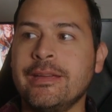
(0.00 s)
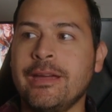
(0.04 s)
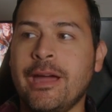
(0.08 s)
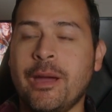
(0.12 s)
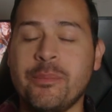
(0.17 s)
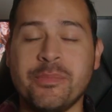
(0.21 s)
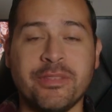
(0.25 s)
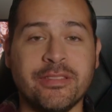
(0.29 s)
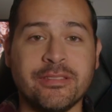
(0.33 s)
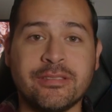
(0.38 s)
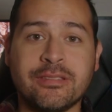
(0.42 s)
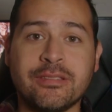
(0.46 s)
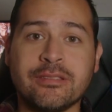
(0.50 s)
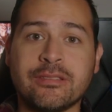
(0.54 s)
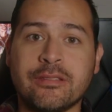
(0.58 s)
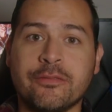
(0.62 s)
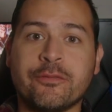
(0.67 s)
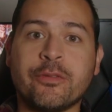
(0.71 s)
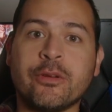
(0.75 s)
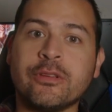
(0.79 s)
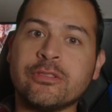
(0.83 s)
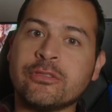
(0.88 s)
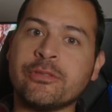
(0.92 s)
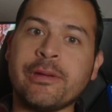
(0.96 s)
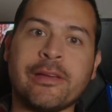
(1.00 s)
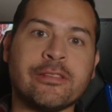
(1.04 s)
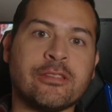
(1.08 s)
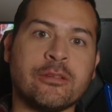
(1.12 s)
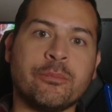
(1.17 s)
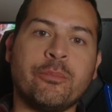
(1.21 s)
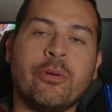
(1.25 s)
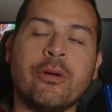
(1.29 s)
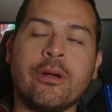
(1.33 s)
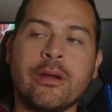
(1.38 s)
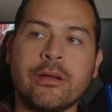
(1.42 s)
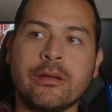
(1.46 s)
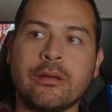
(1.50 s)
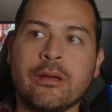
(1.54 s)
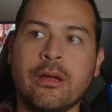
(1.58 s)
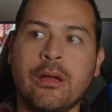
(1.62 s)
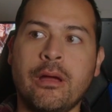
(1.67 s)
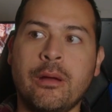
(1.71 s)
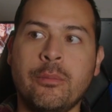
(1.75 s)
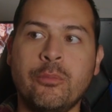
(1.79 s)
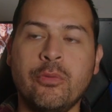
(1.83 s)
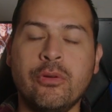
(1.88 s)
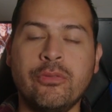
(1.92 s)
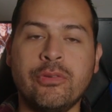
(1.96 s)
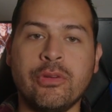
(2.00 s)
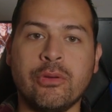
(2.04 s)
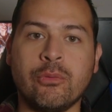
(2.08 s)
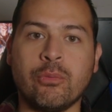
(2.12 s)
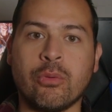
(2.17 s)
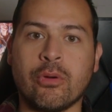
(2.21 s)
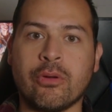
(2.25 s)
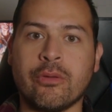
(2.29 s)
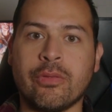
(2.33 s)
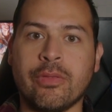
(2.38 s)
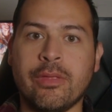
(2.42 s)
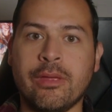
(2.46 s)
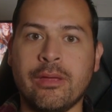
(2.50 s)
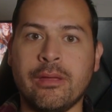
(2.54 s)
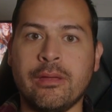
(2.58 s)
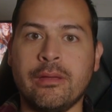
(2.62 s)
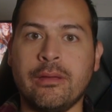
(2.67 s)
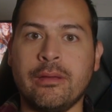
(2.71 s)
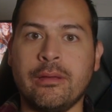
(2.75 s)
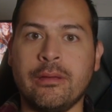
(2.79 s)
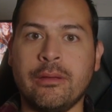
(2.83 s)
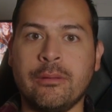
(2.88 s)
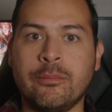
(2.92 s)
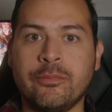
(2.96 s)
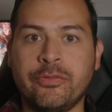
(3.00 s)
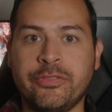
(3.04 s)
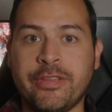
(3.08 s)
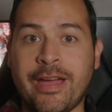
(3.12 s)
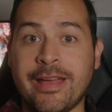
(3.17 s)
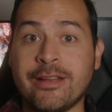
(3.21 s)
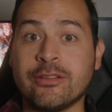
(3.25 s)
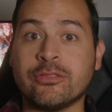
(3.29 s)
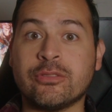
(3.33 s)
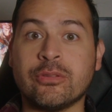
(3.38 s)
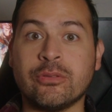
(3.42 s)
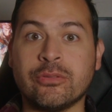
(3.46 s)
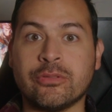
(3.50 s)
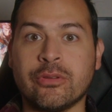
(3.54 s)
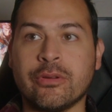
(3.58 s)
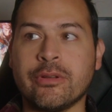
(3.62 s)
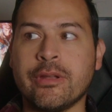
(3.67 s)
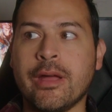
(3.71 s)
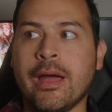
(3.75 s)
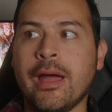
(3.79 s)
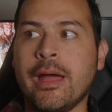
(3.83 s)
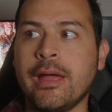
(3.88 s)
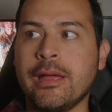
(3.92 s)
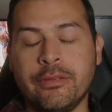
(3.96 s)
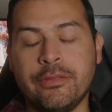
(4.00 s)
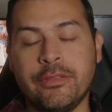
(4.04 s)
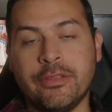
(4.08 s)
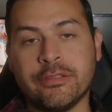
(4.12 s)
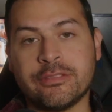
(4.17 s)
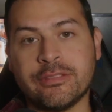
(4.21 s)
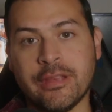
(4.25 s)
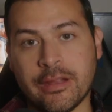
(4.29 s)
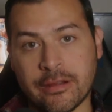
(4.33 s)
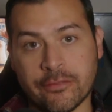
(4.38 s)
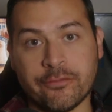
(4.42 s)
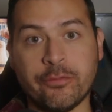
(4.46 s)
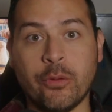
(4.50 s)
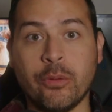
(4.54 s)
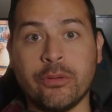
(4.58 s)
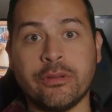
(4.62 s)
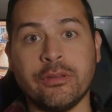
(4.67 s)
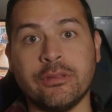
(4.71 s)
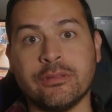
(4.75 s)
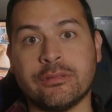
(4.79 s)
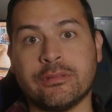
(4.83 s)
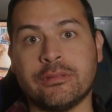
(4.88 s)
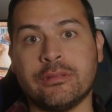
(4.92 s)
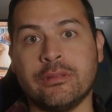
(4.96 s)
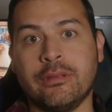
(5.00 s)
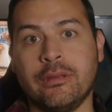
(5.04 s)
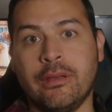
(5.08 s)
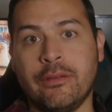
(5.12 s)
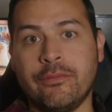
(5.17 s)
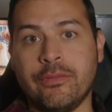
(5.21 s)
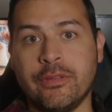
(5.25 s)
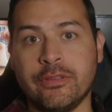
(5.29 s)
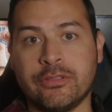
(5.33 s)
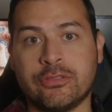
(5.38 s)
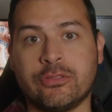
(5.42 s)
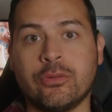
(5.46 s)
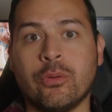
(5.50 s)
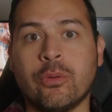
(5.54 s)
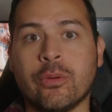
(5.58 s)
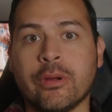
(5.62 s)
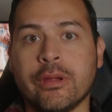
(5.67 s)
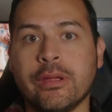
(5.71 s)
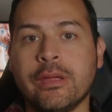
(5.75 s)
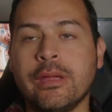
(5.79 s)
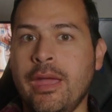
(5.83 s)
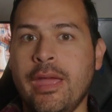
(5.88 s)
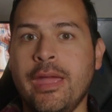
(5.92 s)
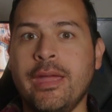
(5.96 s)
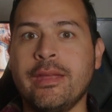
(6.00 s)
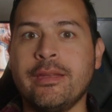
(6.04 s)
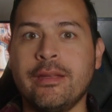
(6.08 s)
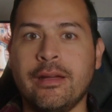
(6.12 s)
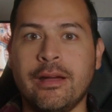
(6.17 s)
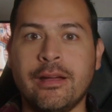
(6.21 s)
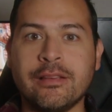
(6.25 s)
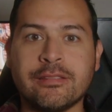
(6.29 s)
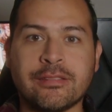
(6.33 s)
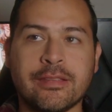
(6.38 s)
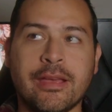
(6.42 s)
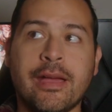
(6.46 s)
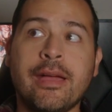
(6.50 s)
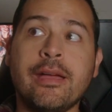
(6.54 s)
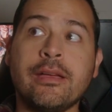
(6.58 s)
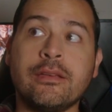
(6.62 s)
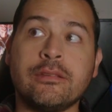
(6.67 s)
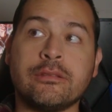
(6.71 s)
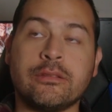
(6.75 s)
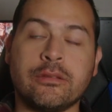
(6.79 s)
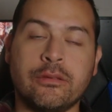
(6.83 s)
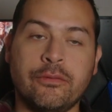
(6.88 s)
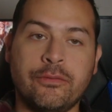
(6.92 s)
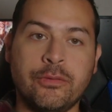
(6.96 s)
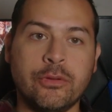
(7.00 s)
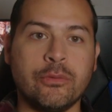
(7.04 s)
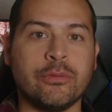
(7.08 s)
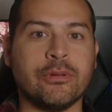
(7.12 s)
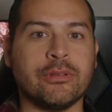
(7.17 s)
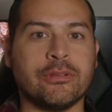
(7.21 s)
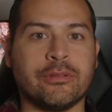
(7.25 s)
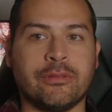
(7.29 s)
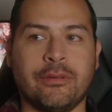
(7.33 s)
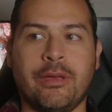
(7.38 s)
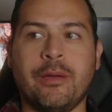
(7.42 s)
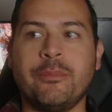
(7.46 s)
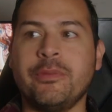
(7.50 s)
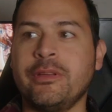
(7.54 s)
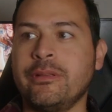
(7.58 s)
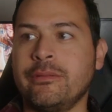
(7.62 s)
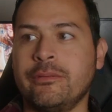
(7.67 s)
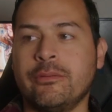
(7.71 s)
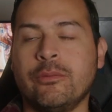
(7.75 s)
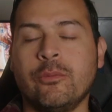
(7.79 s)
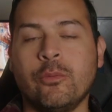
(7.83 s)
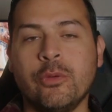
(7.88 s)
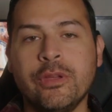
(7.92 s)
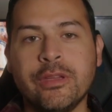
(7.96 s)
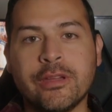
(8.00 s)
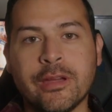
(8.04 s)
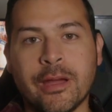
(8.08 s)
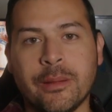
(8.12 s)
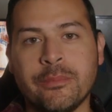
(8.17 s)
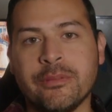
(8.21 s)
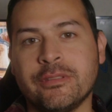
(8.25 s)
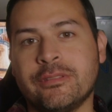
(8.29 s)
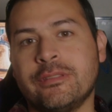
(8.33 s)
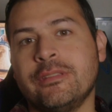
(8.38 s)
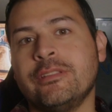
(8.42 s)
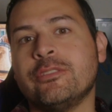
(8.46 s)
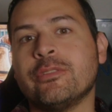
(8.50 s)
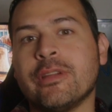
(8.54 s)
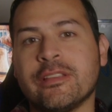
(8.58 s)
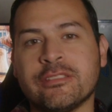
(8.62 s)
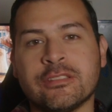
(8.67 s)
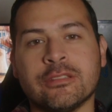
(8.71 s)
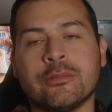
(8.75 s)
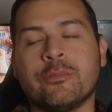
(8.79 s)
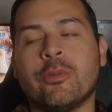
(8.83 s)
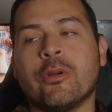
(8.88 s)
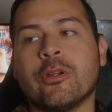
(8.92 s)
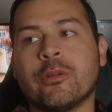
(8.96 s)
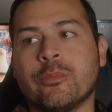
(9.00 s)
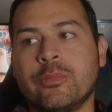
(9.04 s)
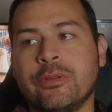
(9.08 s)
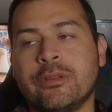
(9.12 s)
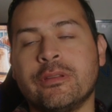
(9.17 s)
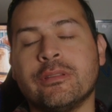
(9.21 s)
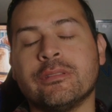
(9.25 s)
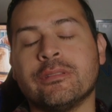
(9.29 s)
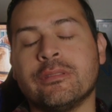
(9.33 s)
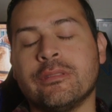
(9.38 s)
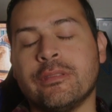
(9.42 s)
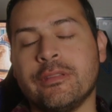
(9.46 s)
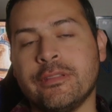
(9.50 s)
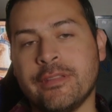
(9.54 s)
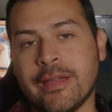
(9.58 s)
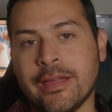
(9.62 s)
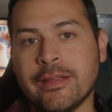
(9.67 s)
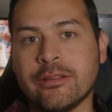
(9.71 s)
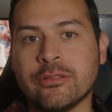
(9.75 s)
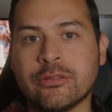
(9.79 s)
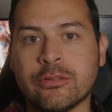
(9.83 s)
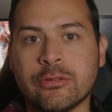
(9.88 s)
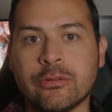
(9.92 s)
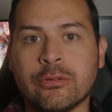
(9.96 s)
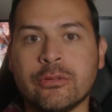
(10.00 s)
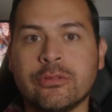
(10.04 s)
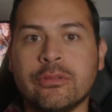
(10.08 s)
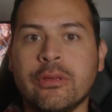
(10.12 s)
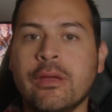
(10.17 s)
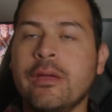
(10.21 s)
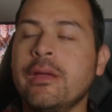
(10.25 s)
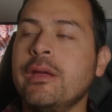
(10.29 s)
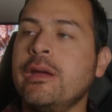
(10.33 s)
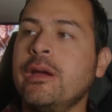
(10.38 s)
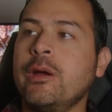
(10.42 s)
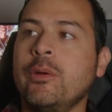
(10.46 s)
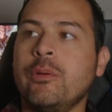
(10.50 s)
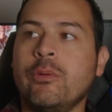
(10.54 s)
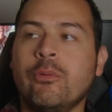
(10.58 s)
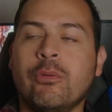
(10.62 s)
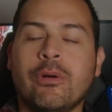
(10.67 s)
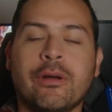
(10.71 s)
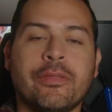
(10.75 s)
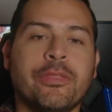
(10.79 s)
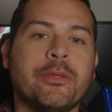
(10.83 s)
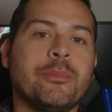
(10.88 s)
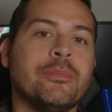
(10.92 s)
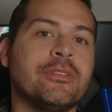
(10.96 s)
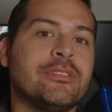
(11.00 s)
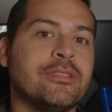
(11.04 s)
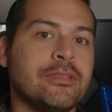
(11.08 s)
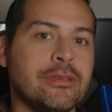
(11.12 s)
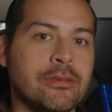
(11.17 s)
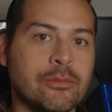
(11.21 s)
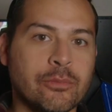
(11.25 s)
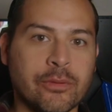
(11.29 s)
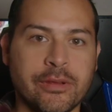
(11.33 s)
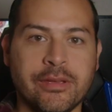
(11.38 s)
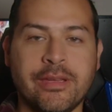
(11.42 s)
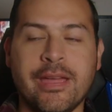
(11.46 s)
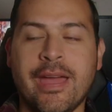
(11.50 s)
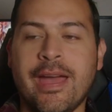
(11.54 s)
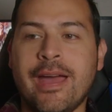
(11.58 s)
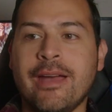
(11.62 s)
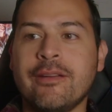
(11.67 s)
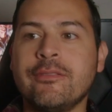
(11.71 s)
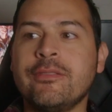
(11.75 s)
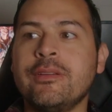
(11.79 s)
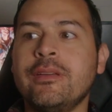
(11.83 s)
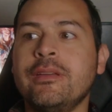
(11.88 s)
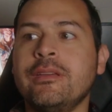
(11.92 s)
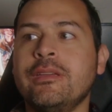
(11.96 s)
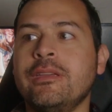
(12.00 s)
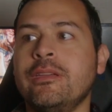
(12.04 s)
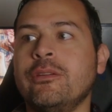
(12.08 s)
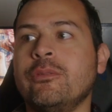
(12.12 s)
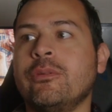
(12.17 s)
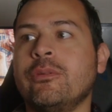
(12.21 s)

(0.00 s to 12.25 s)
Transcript: I mean, this is the first Jurassic Park movie where the dinosaurs are not the center focus of the story. And us as viewers, I mean, we come to see Jurassic Park because of the dinosaurs. We want them to wreak havoc.